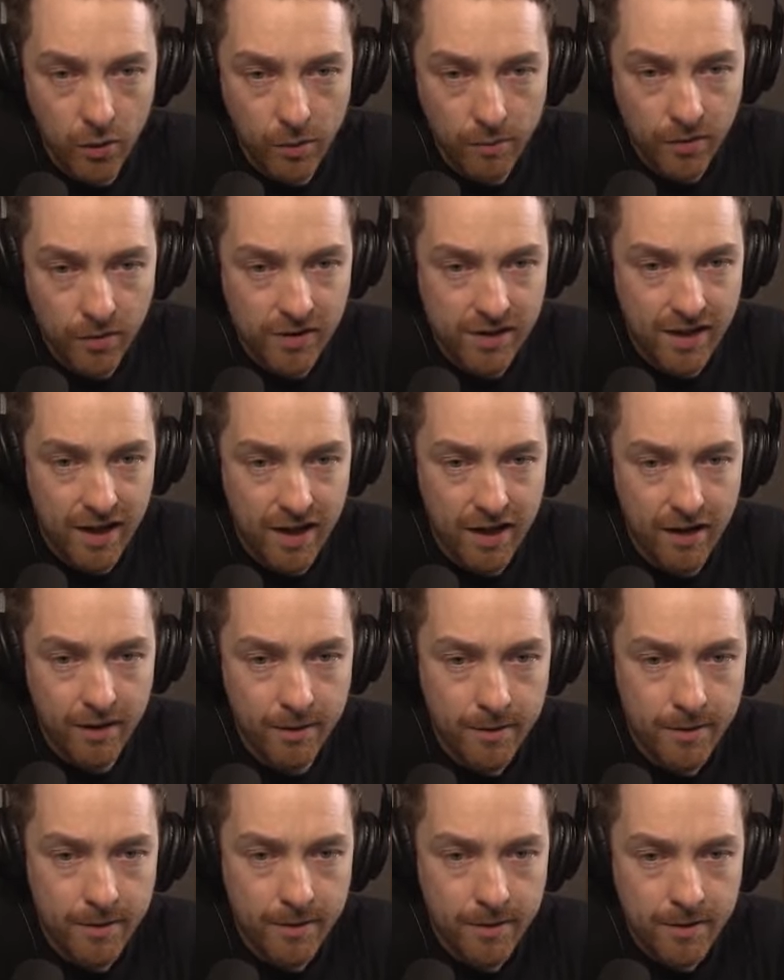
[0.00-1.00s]
inputs
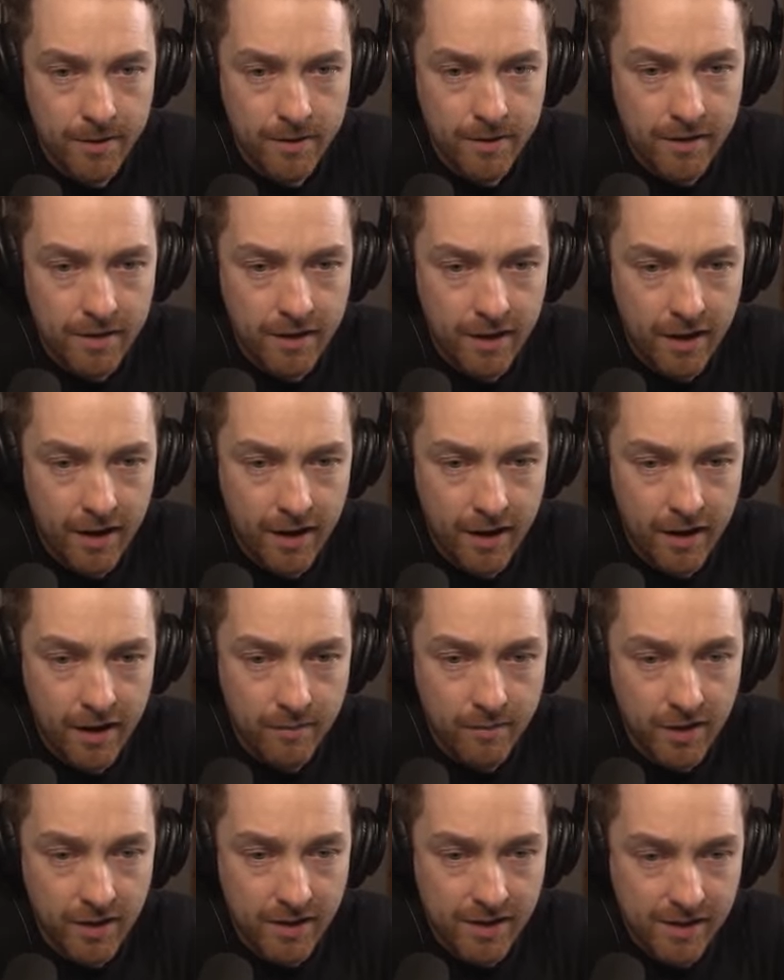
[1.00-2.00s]
there.
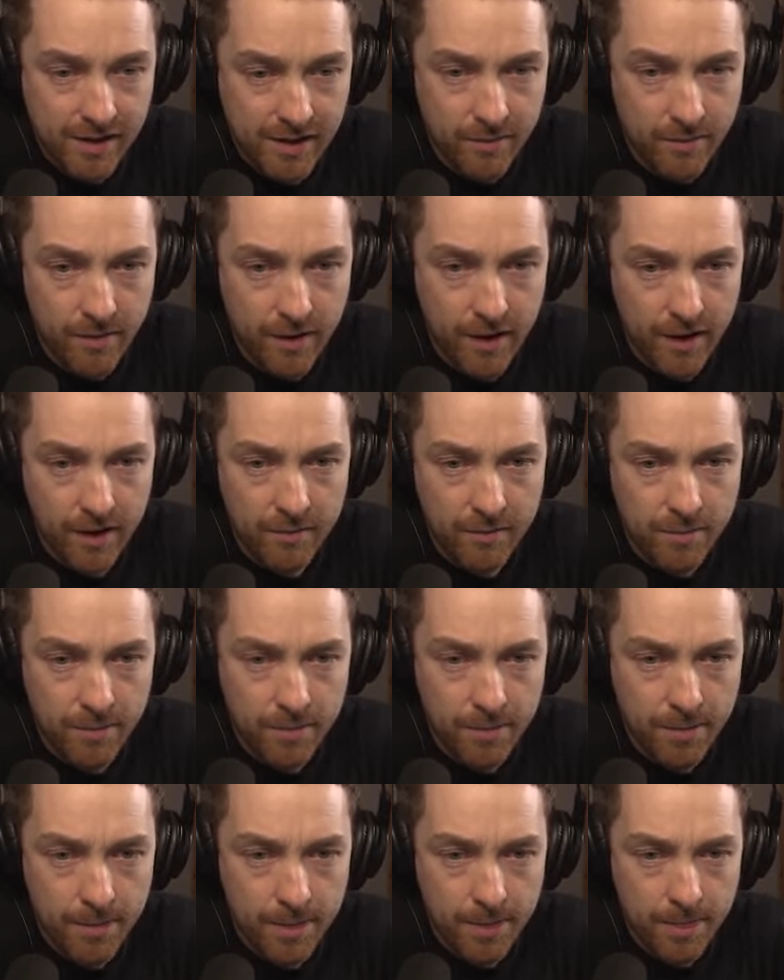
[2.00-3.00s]
You can see them there.
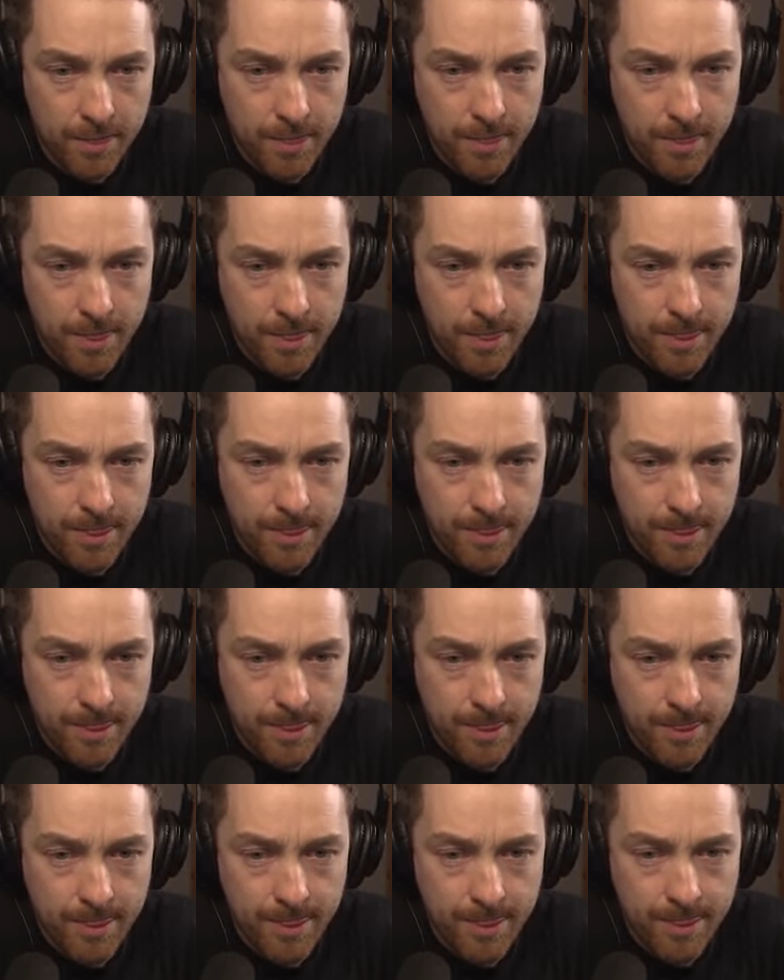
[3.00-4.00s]

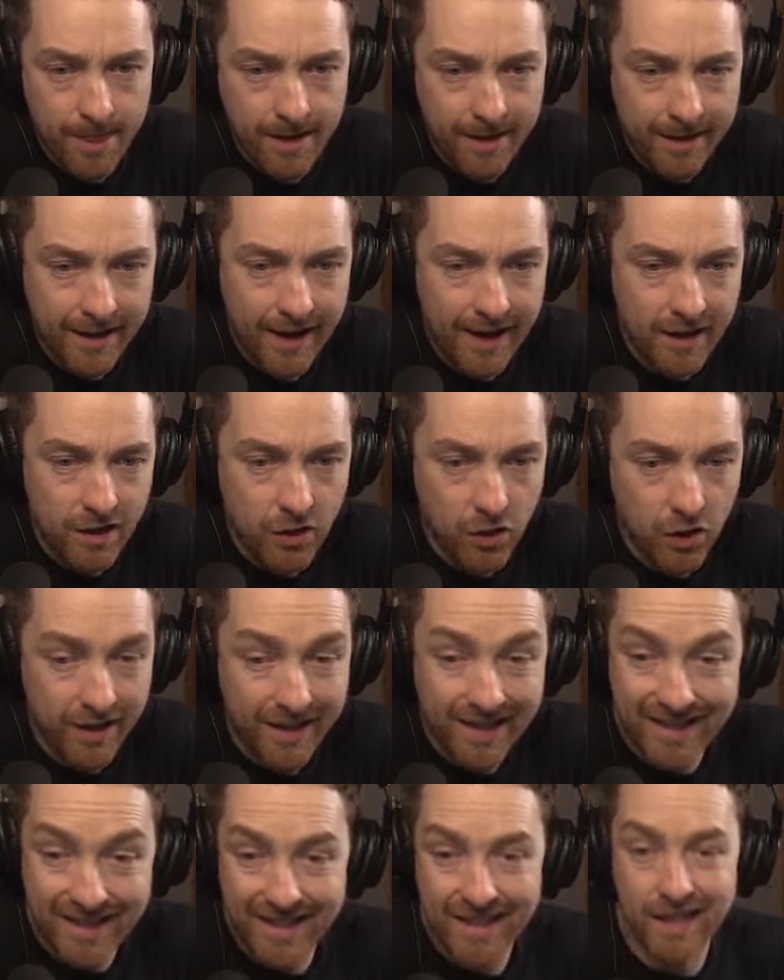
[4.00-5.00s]
Again, you've got
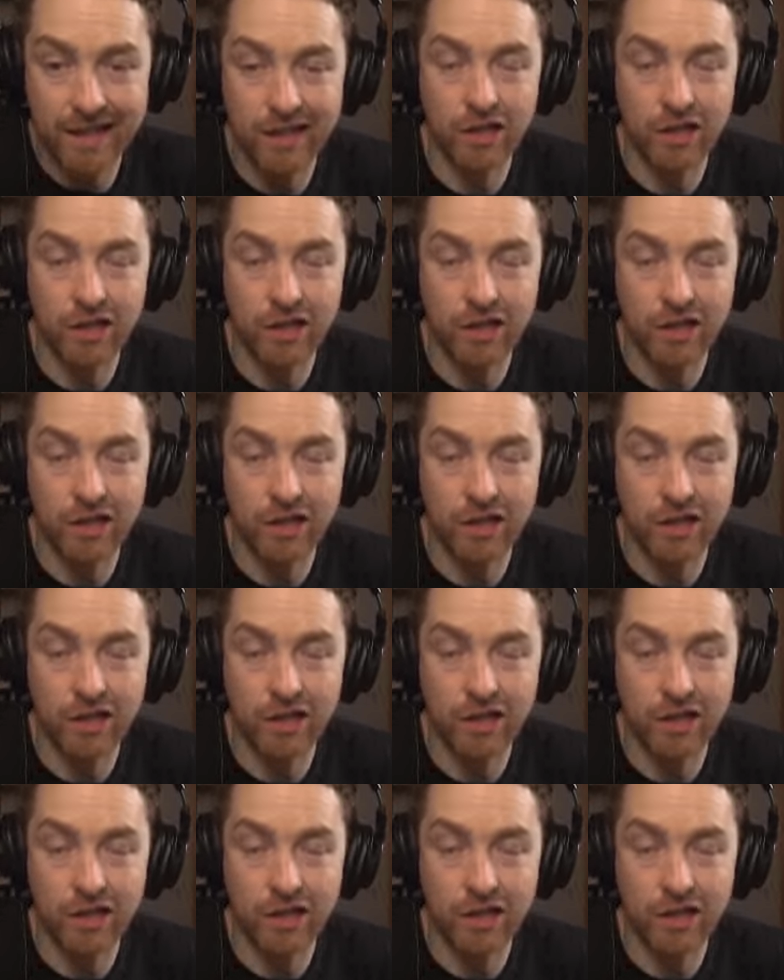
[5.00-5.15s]
heated and